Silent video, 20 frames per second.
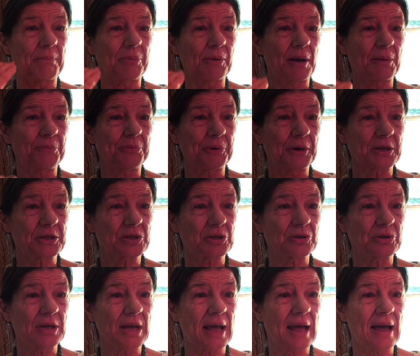blood
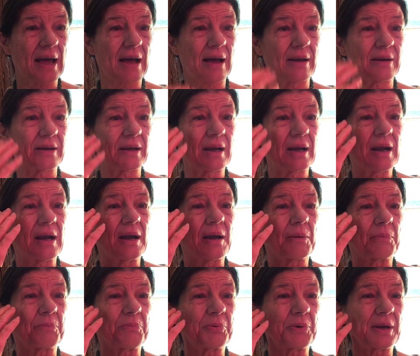pressure down,
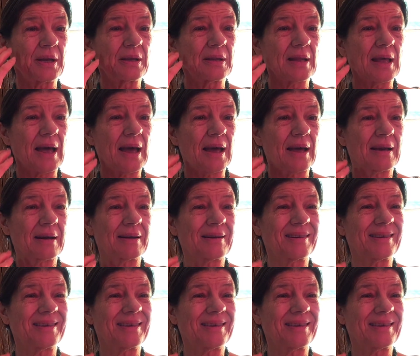bring that,